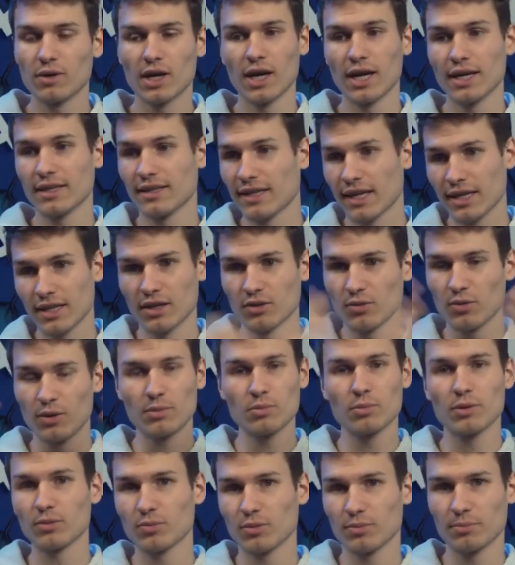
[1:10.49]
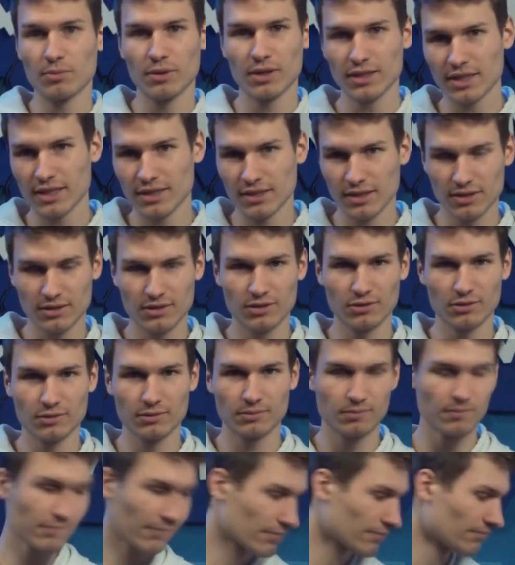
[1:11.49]
high-tech equipment would be needed.
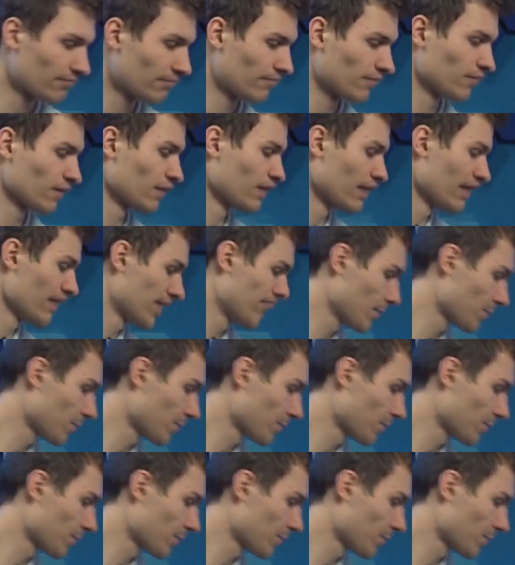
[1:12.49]
At